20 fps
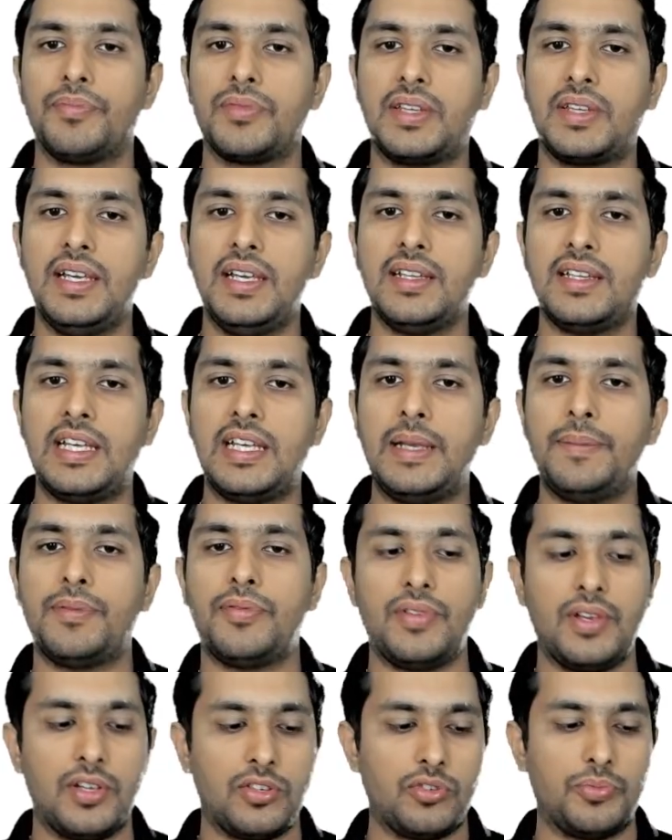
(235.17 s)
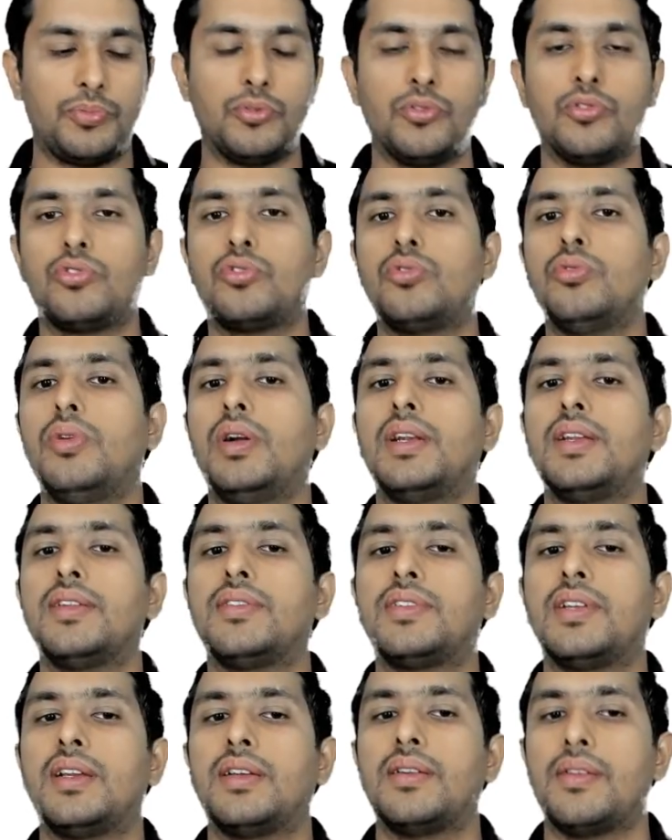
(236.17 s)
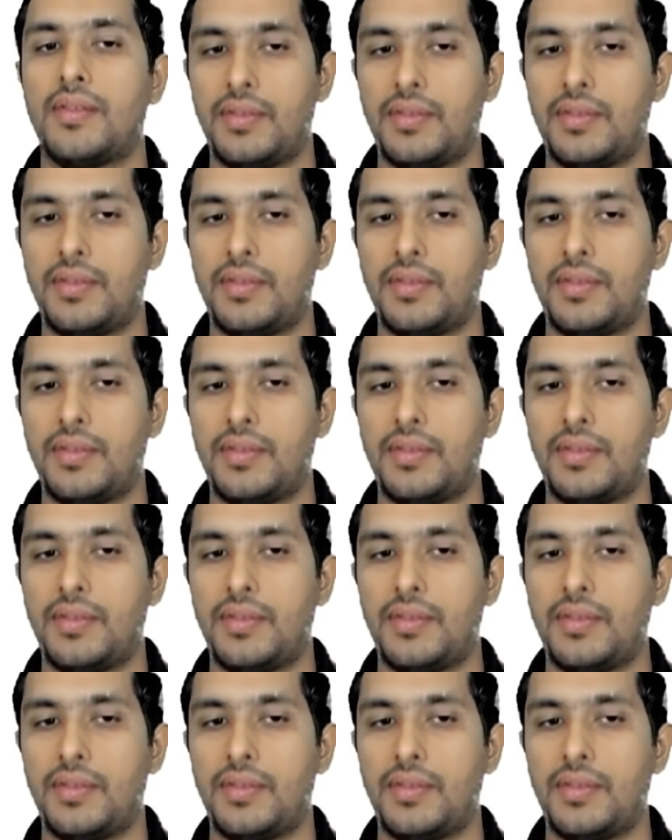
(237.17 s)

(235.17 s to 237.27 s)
key themes we are supposed to understand?